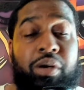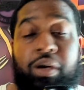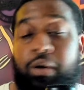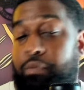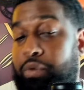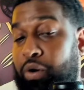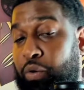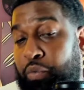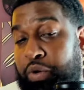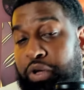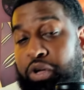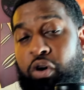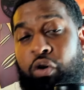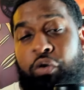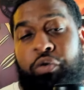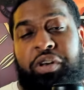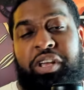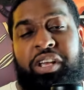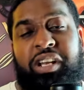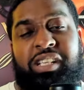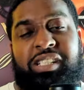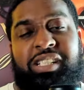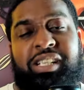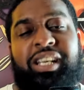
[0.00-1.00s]
But we're going to
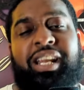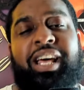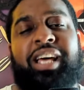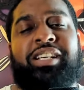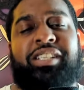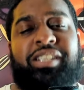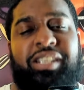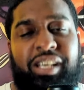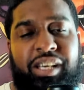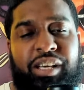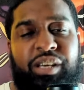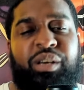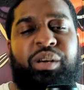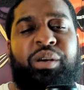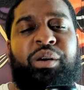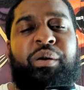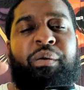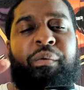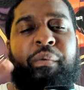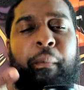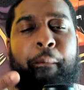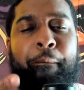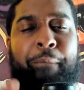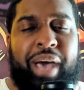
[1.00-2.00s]
need to see that shit
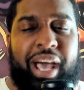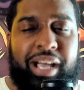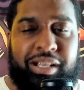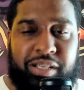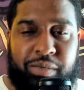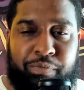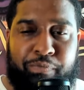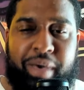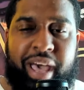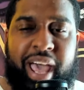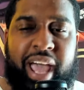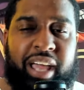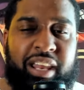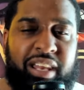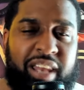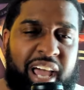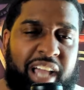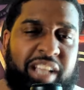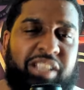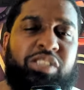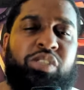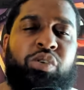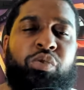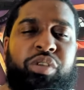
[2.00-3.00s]
back-to-back,
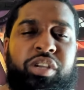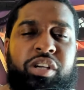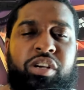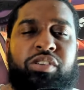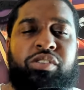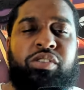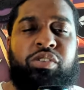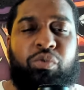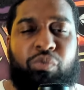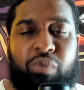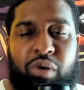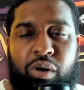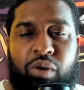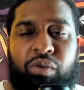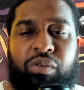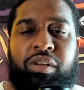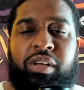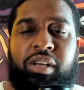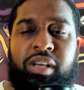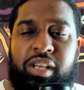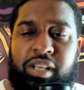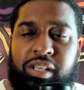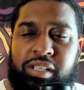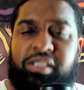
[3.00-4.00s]
like 2 years in a row,
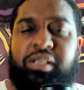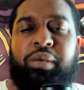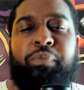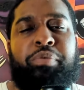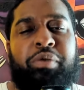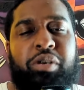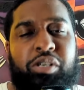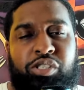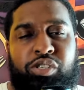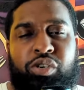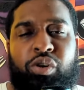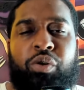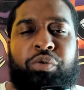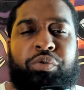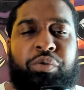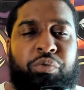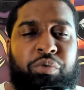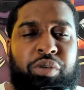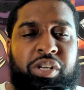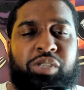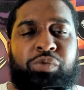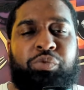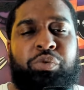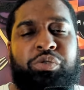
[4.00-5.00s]
to put you on the
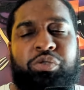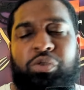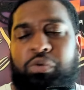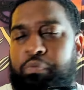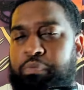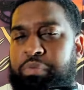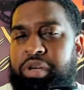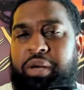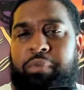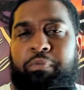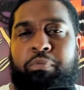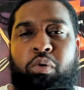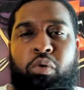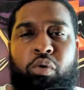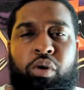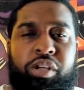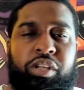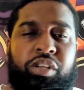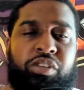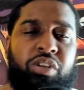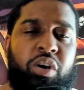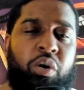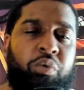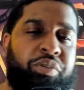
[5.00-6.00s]
list with them big boys.
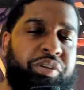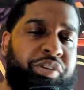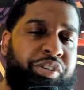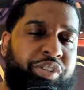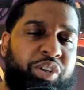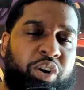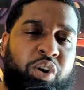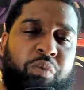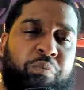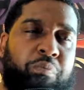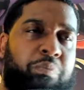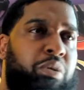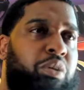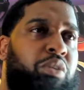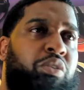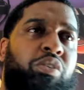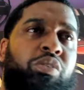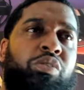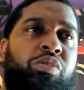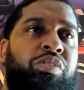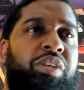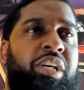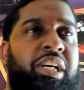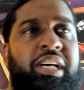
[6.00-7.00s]
You know, the Joe
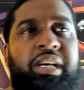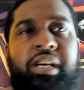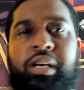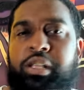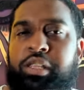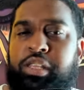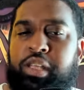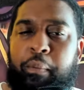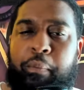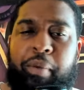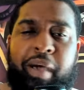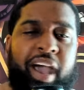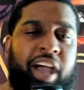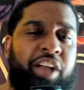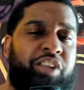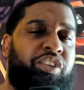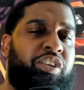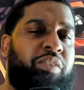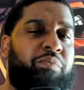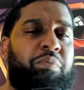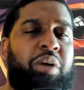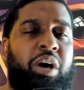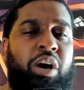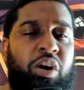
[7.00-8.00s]
Burrow, the
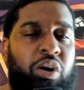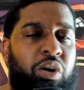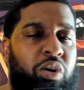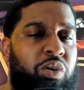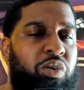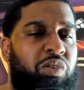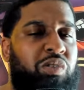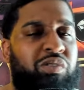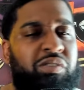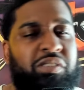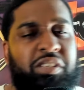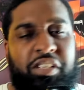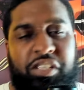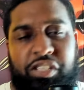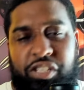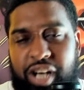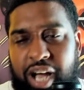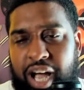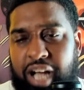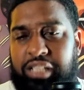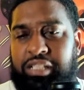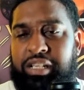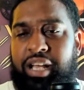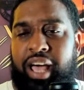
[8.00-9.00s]
Patrick Mahomes, the
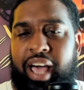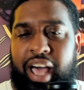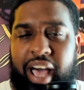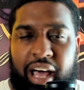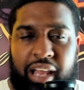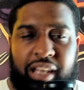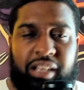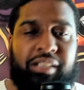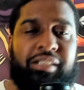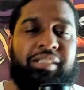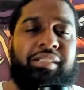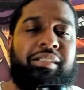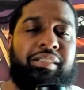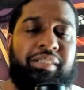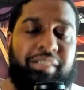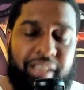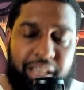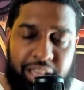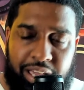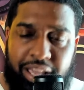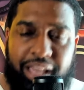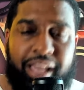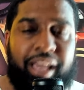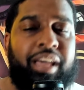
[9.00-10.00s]
Josh Allen.
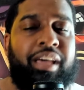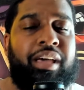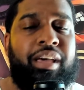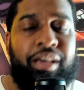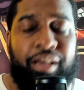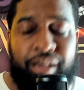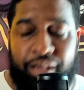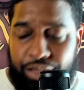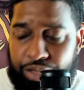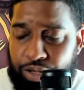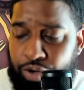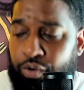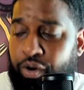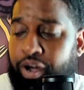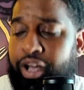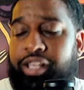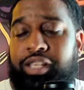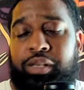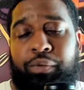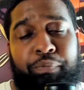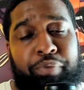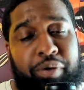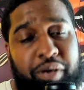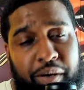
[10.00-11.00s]
Yeah, you're going
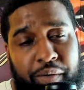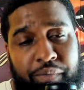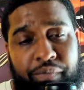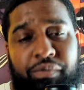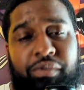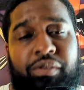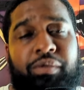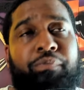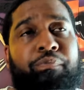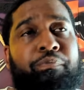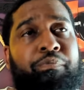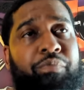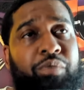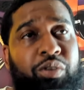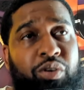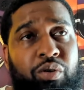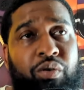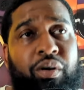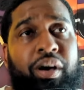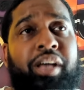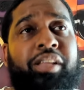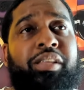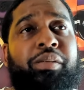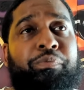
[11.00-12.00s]
to
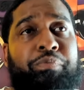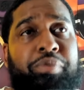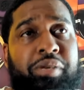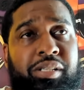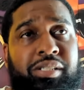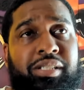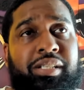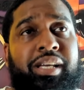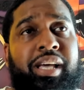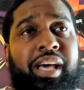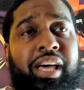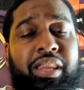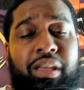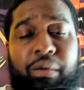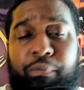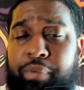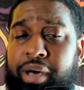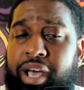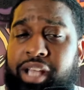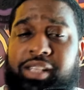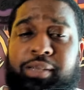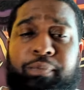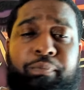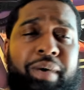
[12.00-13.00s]
have to put together a
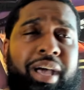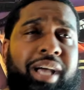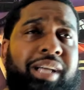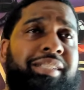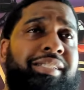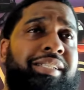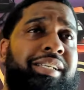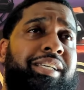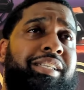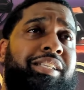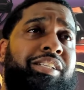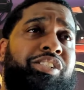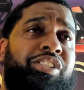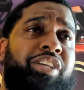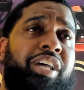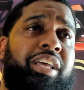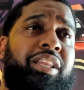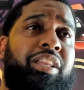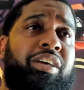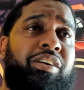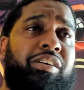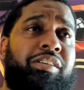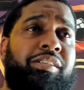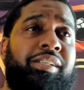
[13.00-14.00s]
back-to-back season,
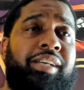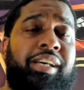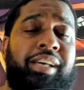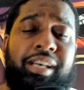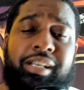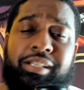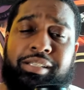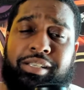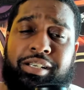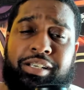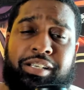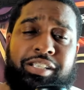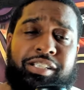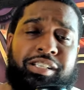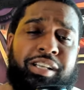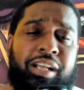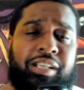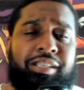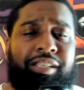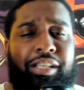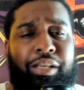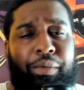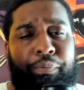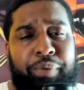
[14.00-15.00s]
Jalen Hurts, to
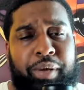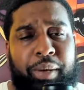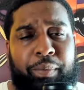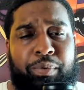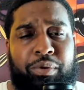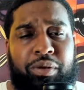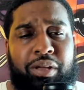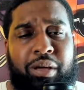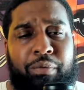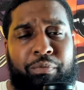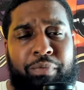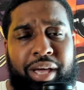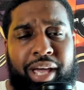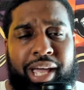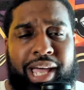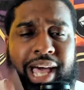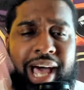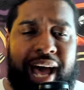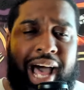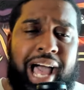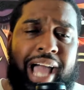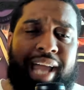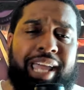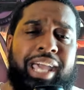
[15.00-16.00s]
shut these people up, man. Because
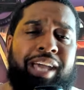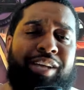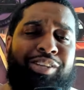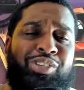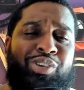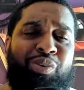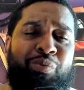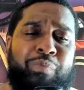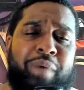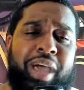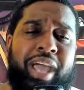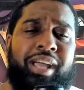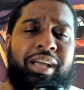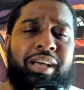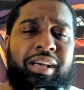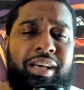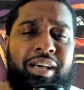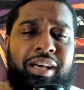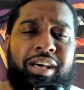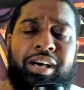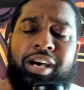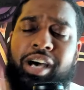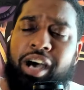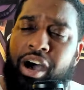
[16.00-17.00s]
how can't you make
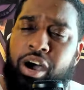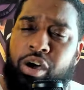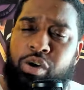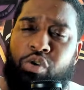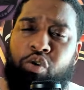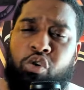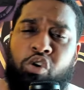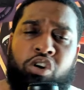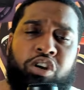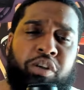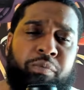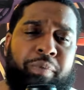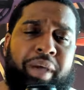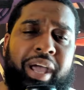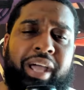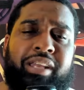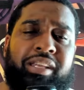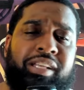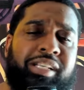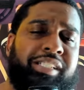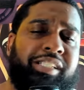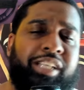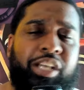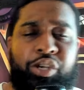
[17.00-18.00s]
a quarterback
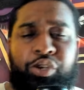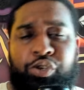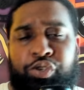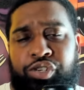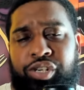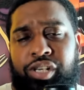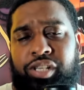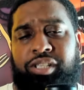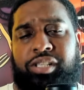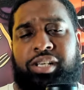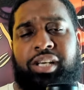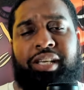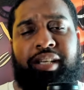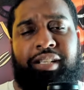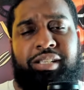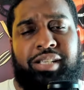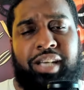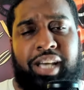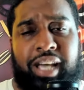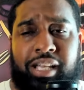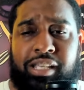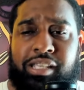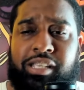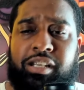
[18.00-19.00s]
list and you just took your
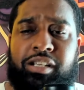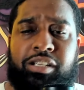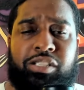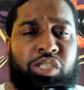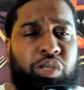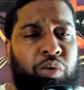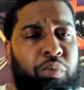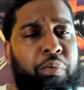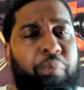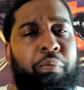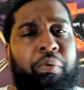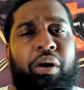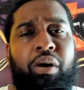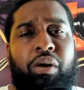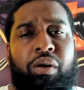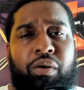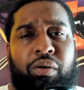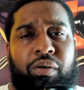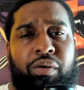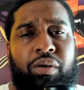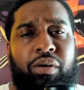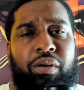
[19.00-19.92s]
team to the Super Bowl?